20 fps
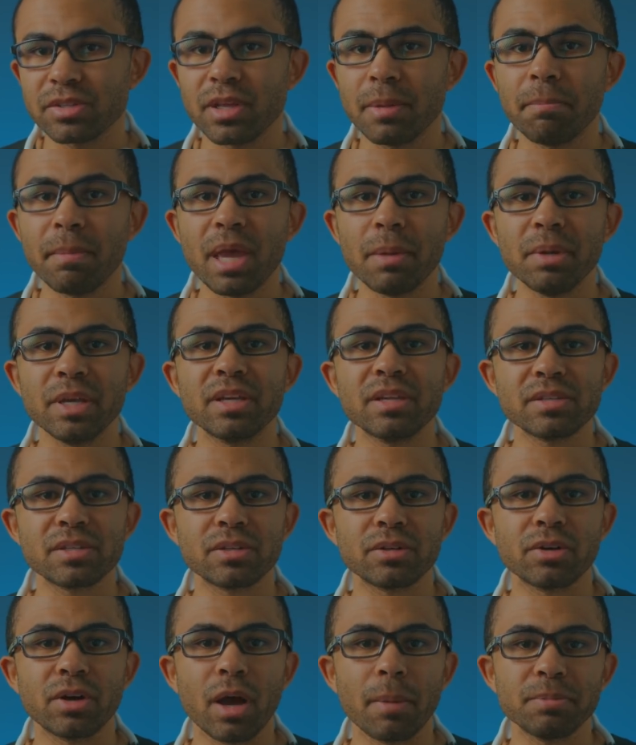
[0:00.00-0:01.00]
then maybe
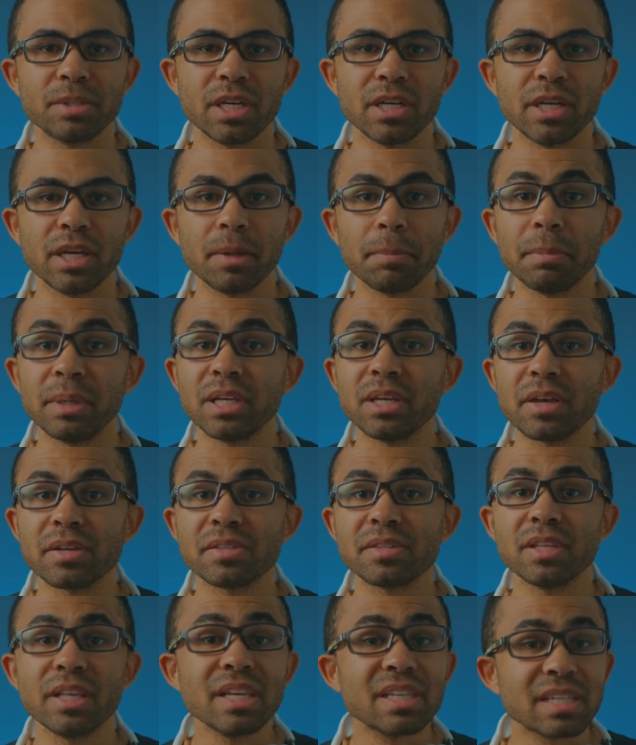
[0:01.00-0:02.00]
consider updating
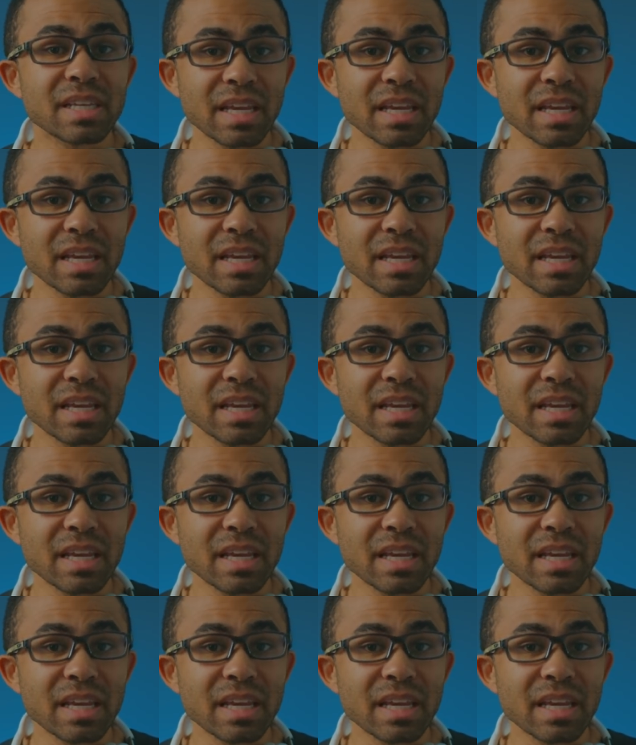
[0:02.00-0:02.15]
because this